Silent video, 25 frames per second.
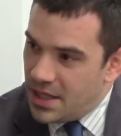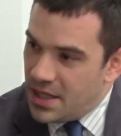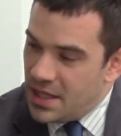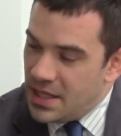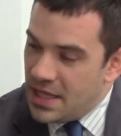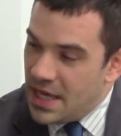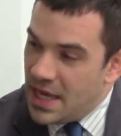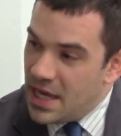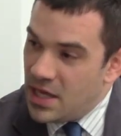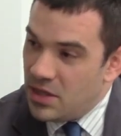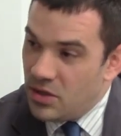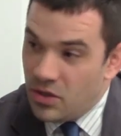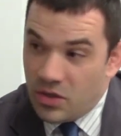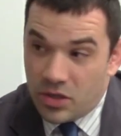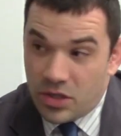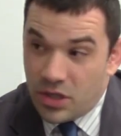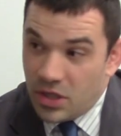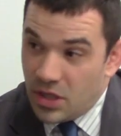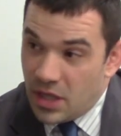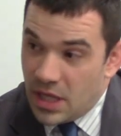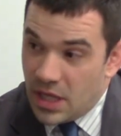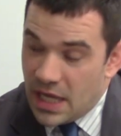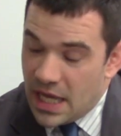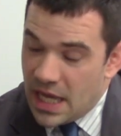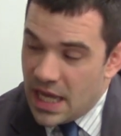Yeah,
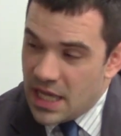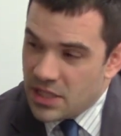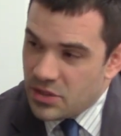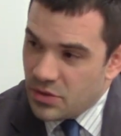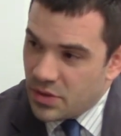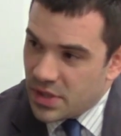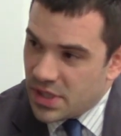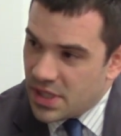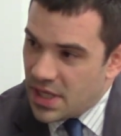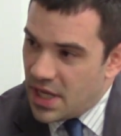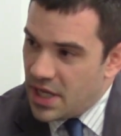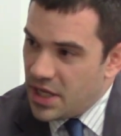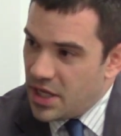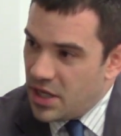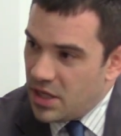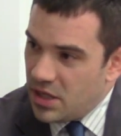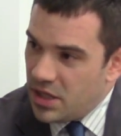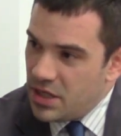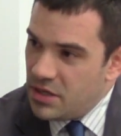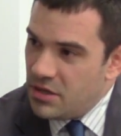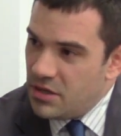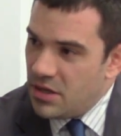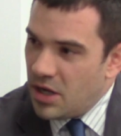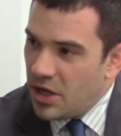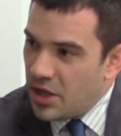look, as I was saying
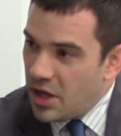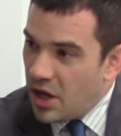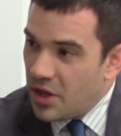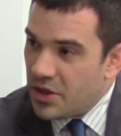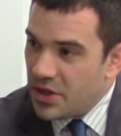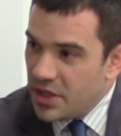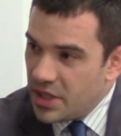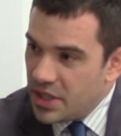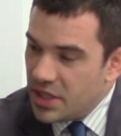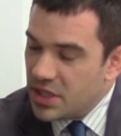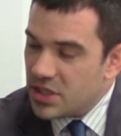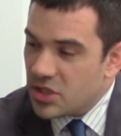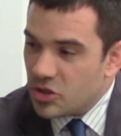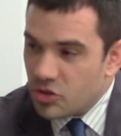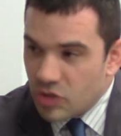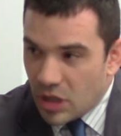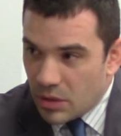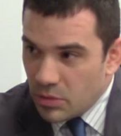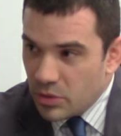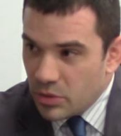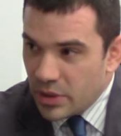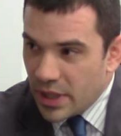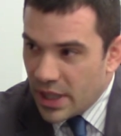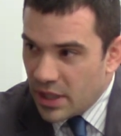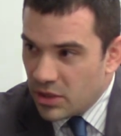earlier, I think it is a
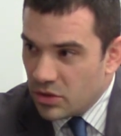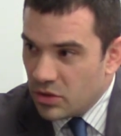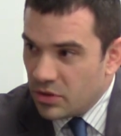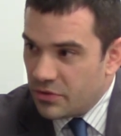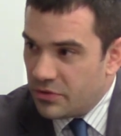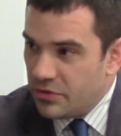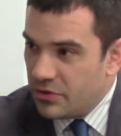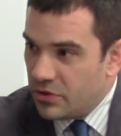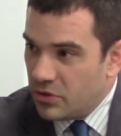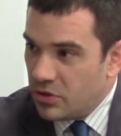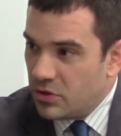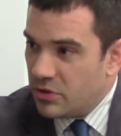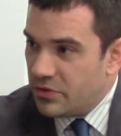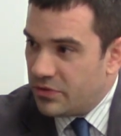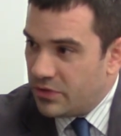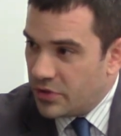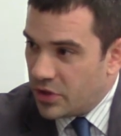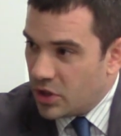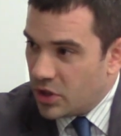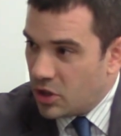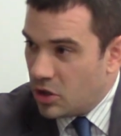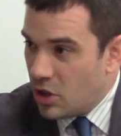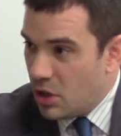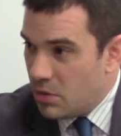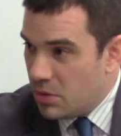troubled outlook for
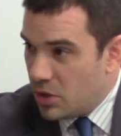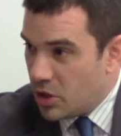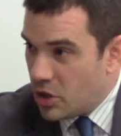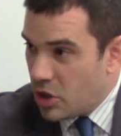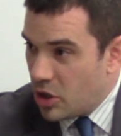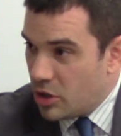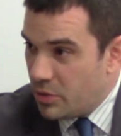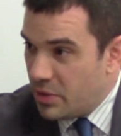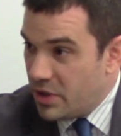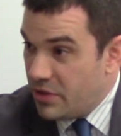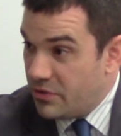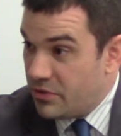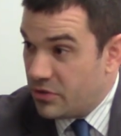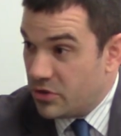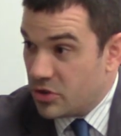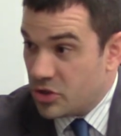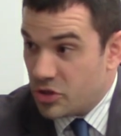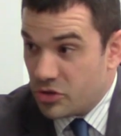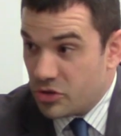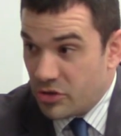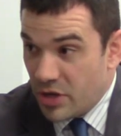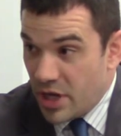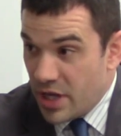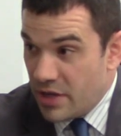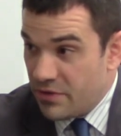the global economy, for
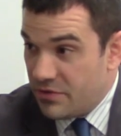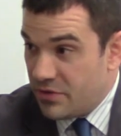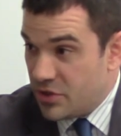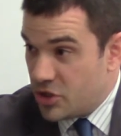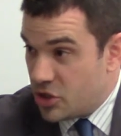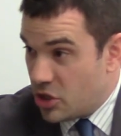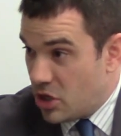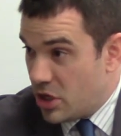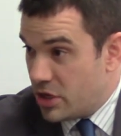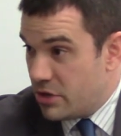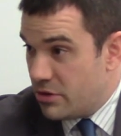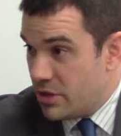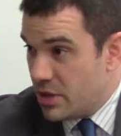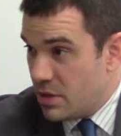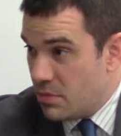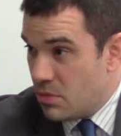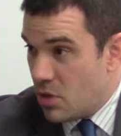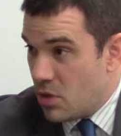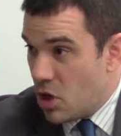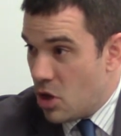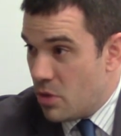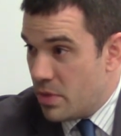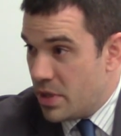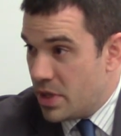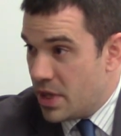Australia, for China at the
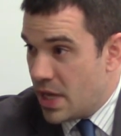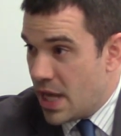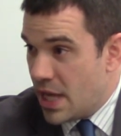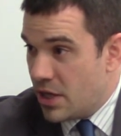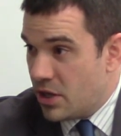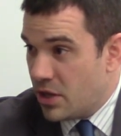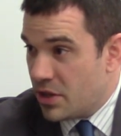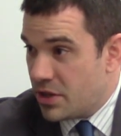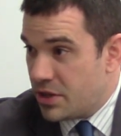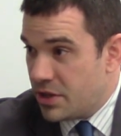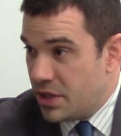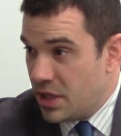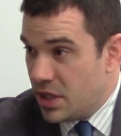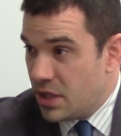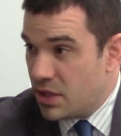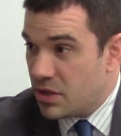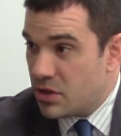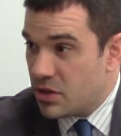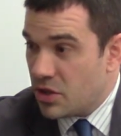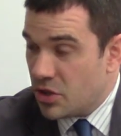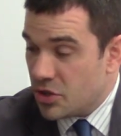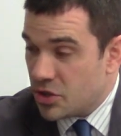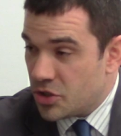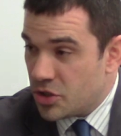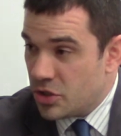moment. And I
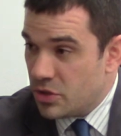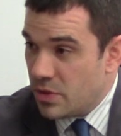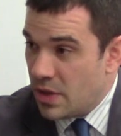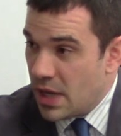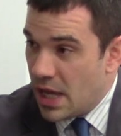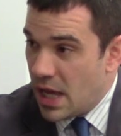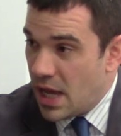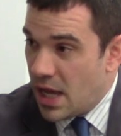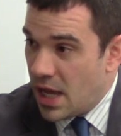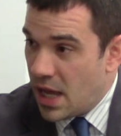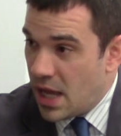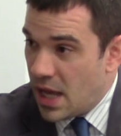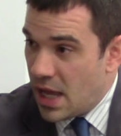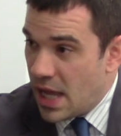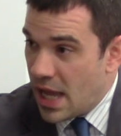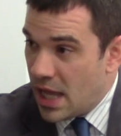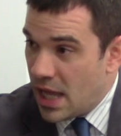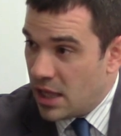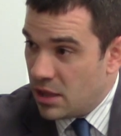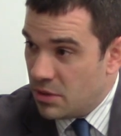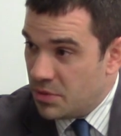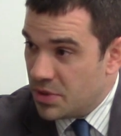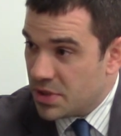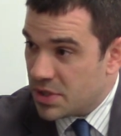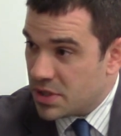think those two
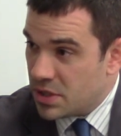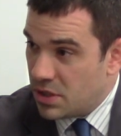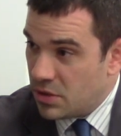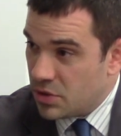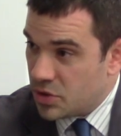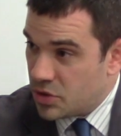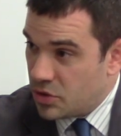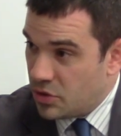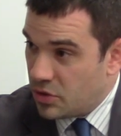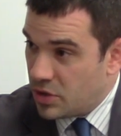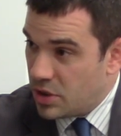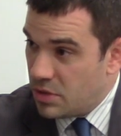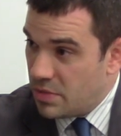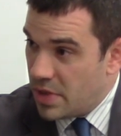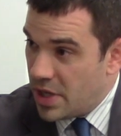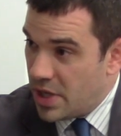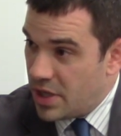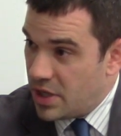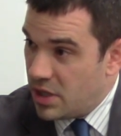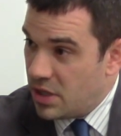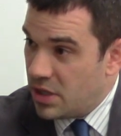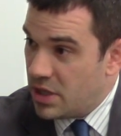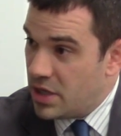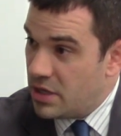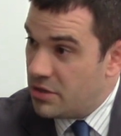elements that I was talking
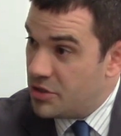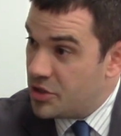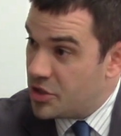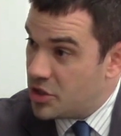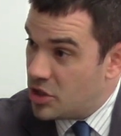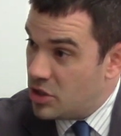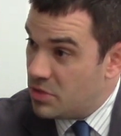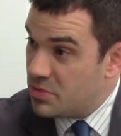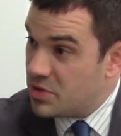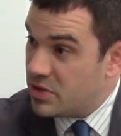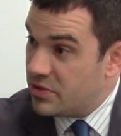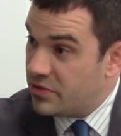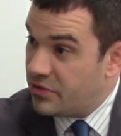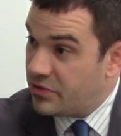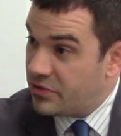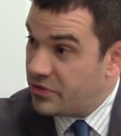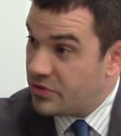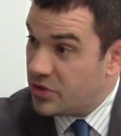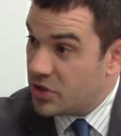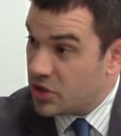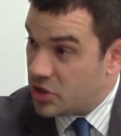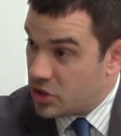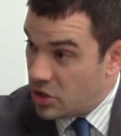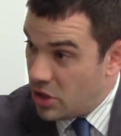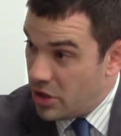about earlier in terms
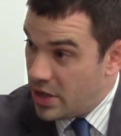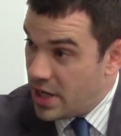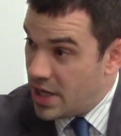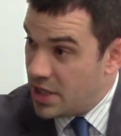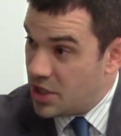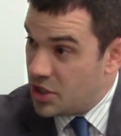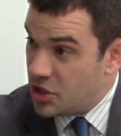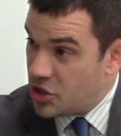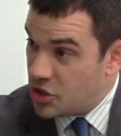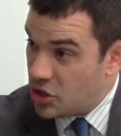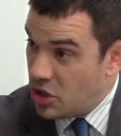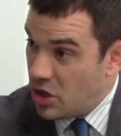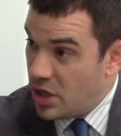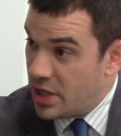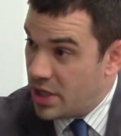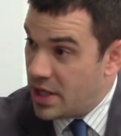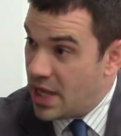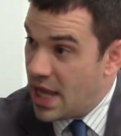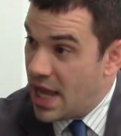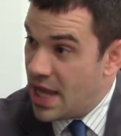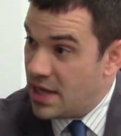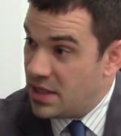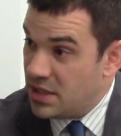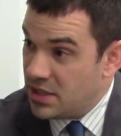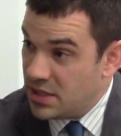of the slowdown in
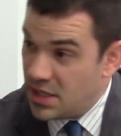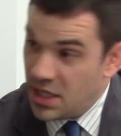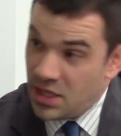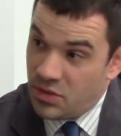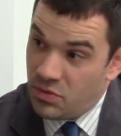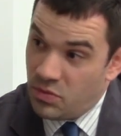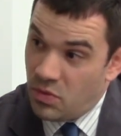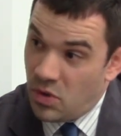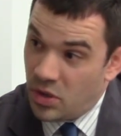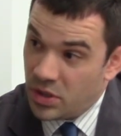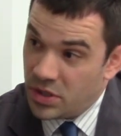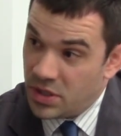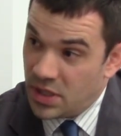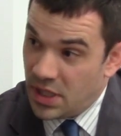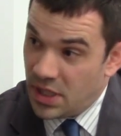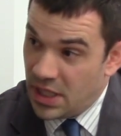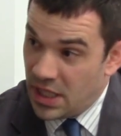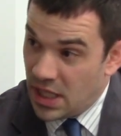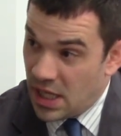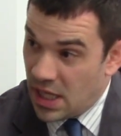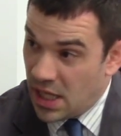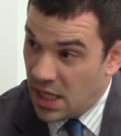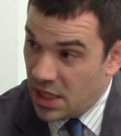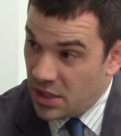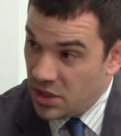China and indeed what
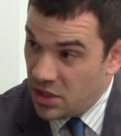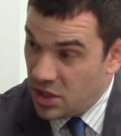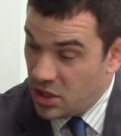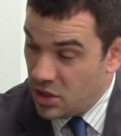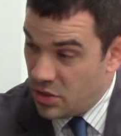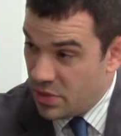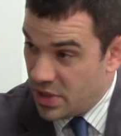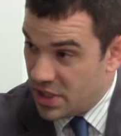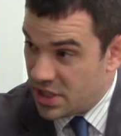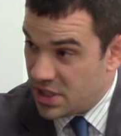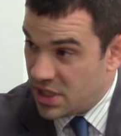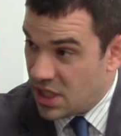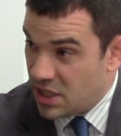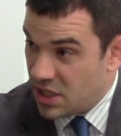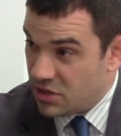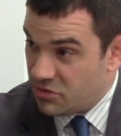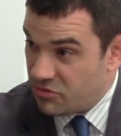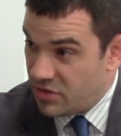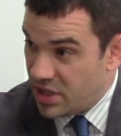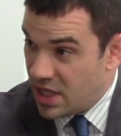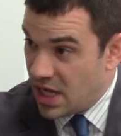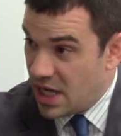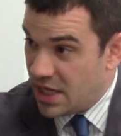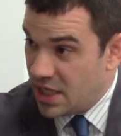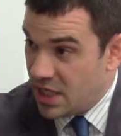the US does
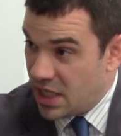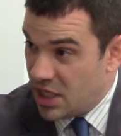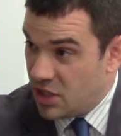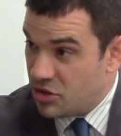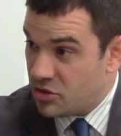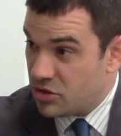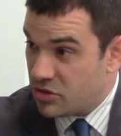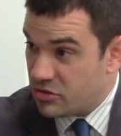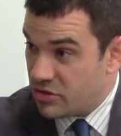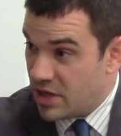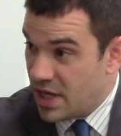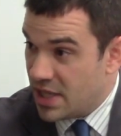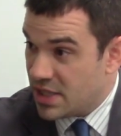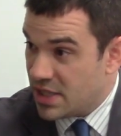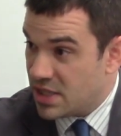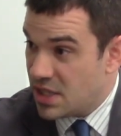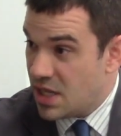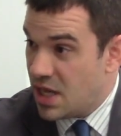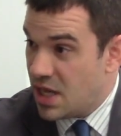regarding interest rates,